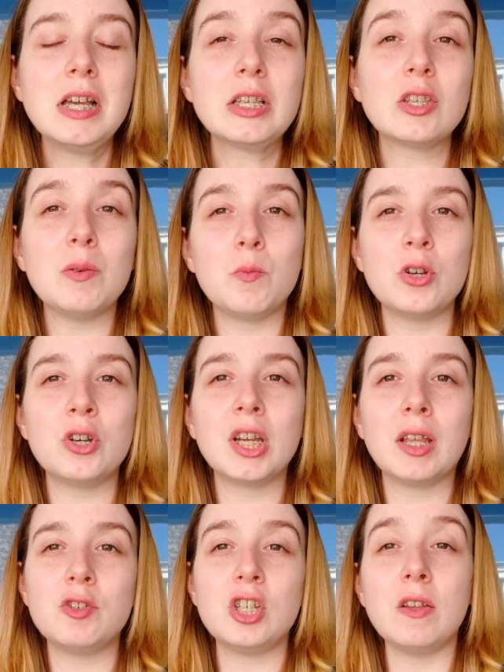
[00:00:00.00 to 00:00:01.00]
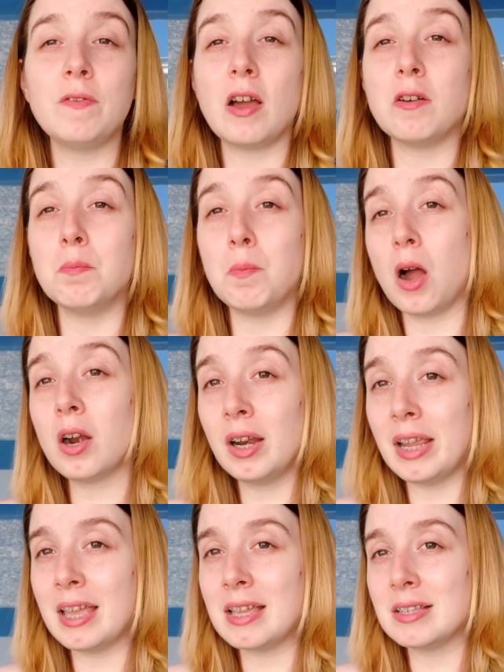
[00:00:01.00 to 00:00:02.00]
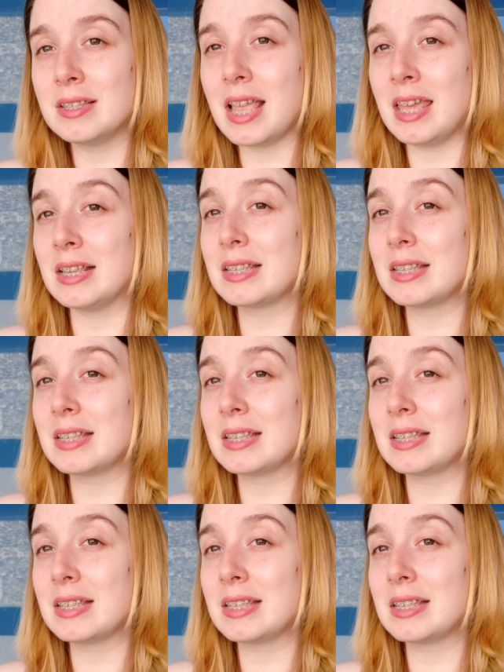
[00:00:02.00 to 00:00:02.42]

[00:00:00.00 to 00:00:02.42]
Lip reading: So I'm wondering if she found Marius and